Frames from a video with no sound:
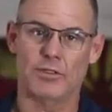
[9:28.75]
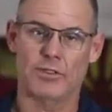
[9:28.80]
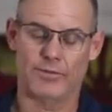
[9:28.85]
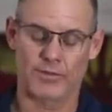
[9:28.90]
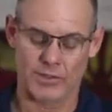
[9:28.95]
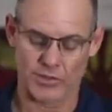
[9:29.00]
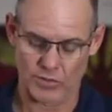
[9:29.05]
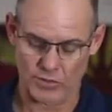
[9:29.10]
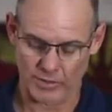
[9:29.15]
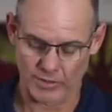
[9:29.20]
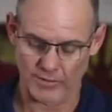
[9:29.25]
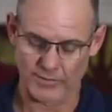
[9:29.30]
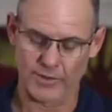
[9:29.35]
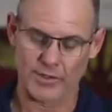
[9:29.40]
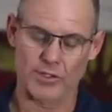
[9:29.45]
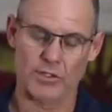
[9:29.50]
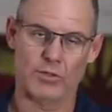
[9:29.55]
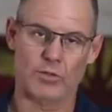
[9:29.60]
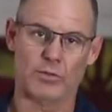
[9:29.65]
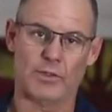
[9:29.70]
If you enjoyed the
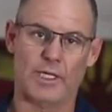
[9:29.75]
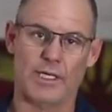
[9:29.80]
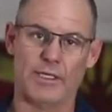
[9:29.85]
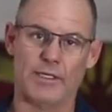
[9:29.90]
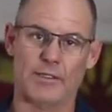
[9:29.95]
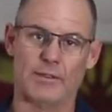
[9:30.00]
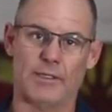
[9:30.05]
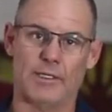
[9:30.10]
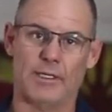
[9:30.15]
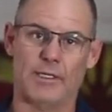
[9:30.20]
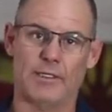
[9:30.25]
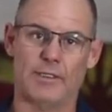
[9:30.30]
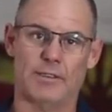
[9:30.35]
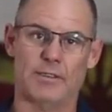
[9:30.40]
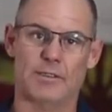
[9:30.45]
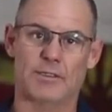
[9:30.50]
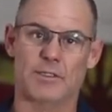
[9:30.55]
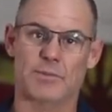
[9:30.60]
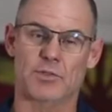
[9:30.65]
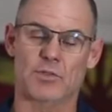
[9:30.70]
video, like
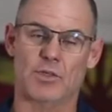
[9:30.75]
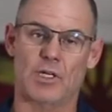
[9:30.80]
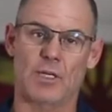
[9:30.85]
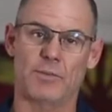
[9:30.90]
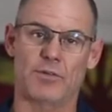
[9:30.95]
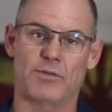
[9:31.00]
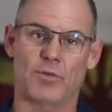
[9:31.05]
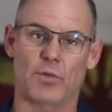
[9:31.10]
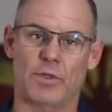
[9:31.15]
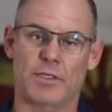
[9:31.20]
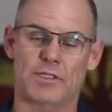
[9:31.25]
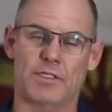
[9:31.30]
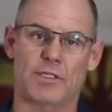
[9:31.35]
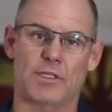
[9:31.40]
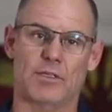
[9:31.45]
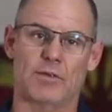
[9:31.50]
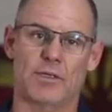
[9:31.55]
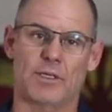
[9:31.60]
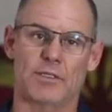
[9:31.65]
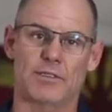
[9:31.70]
and subscribe if you want to
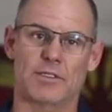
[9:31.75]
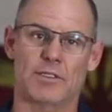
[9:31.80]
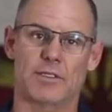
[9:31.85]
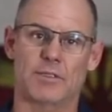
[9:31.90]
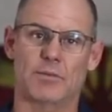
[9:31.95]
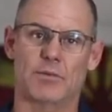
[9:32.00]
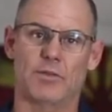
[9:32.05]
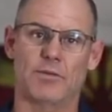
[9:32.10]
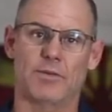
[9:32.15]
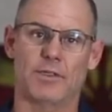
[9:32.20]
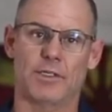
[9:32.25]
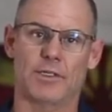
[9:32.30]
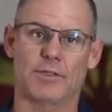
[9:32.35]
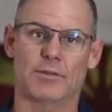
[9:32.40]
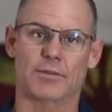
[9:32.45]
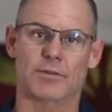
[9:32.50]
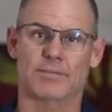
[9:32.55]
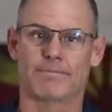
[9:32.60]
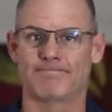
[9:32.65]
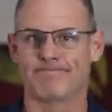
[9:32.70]
stick around and see some new
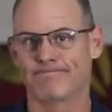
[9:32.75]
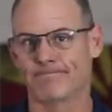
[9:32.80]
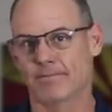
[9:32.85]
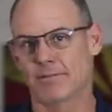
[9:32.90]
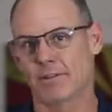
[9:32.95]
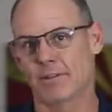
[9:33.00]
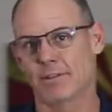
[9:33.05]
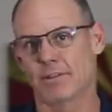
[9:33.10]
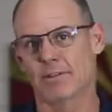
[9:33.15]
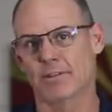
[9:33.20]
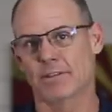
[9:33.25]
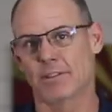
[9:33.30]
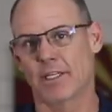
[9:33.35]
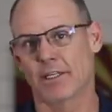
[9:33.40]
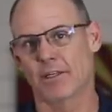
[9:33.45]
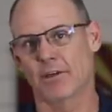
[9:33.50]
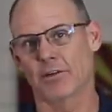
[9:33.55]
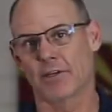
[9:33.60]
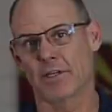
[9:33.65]
videos. Take care,